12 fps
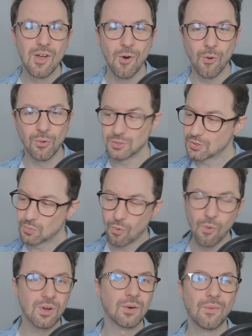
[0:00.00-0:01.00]
or you
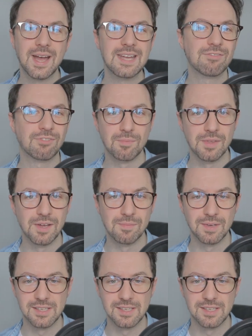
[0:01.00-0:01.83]
walk away from them